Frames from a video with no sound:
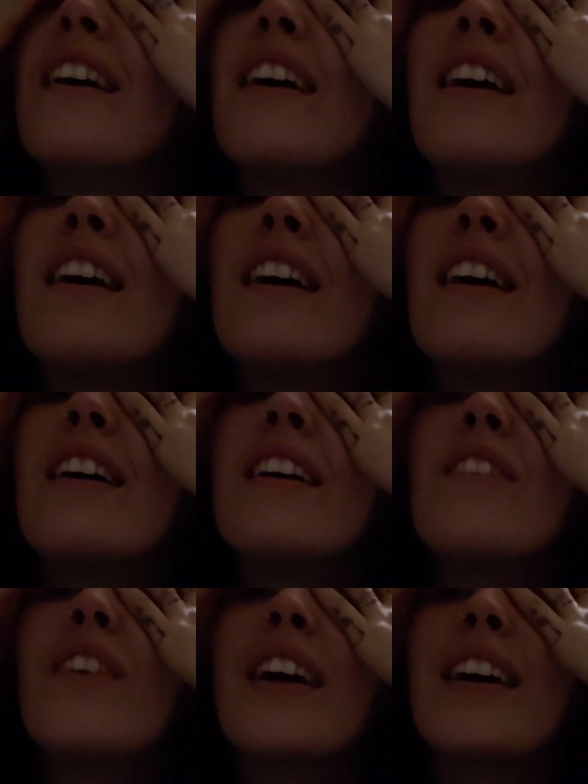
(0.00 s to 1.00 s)

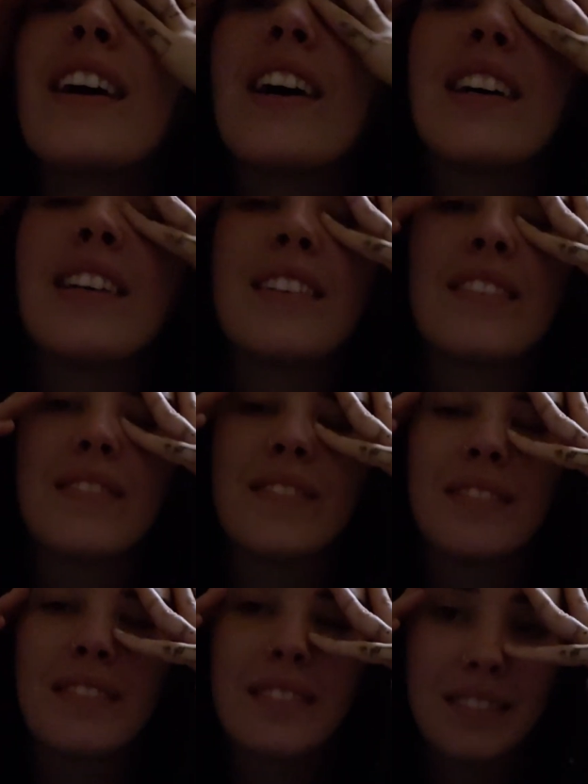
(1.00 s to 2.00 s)
Oh my god.
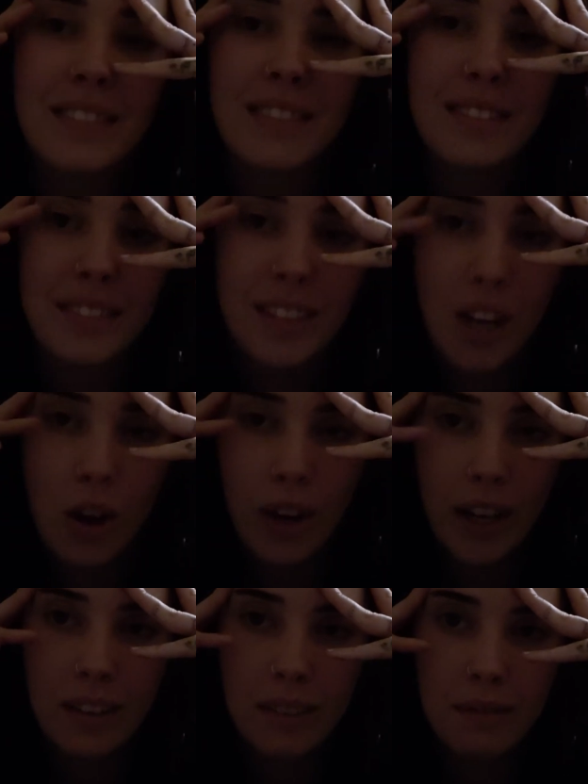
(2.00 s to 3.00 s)

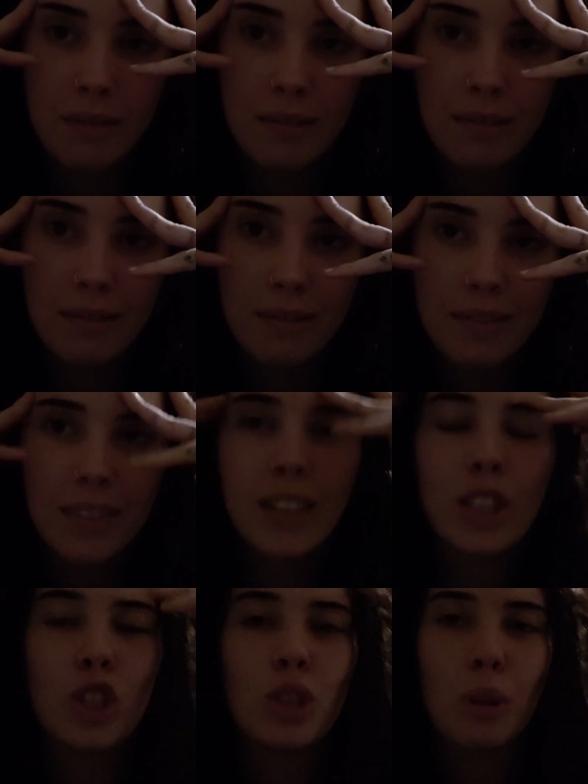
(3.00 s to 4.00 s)
Okay.
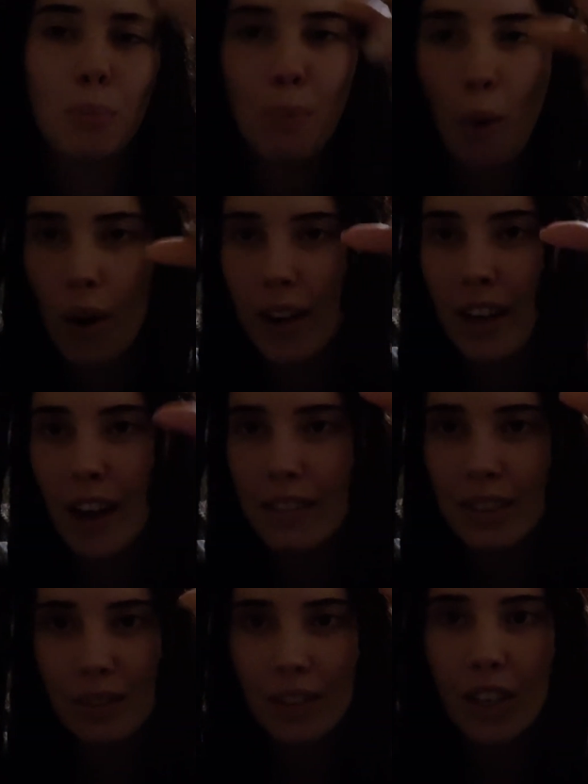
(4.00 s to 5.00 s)
So the point of
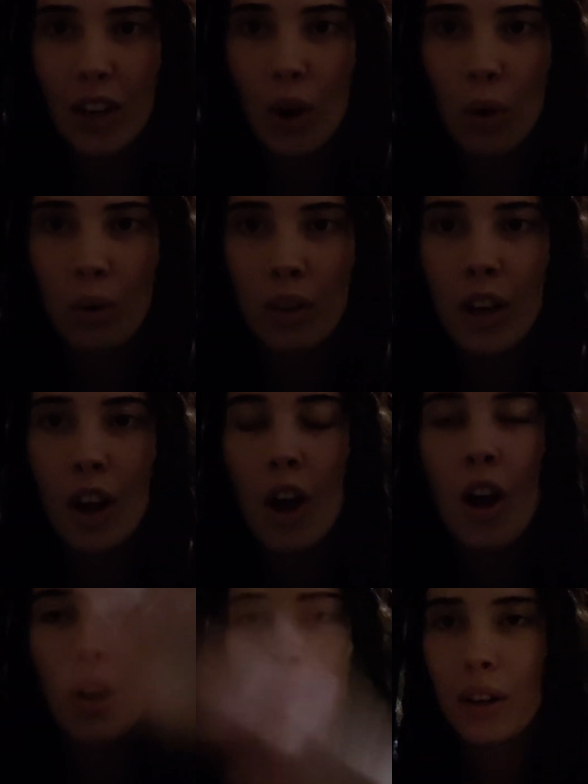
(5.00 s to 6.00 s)
this video
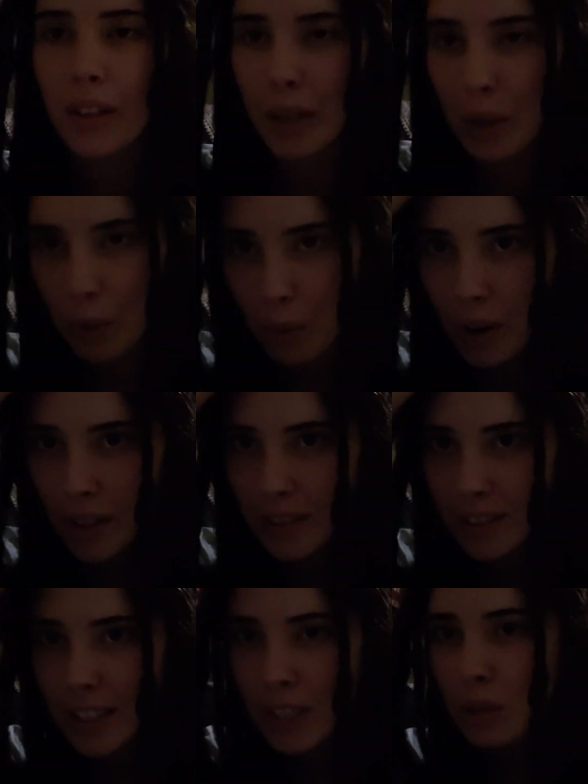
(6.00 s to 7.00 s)

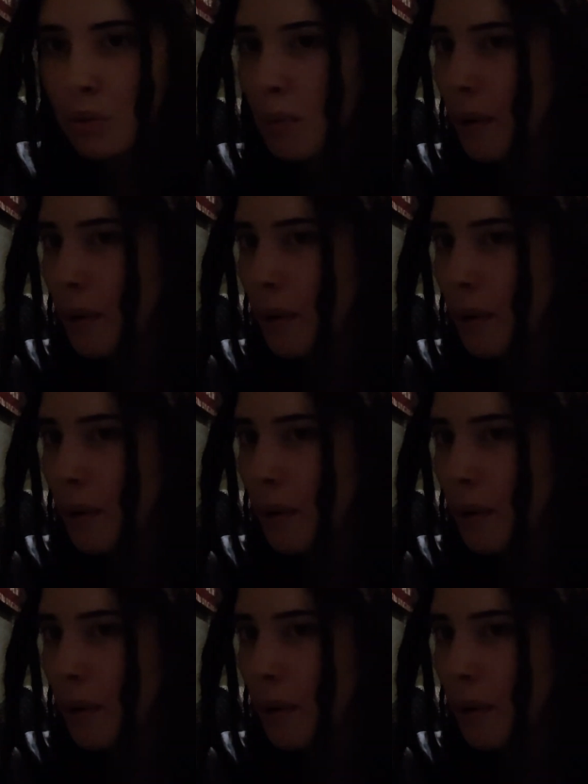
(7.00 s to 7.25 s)
was, this is what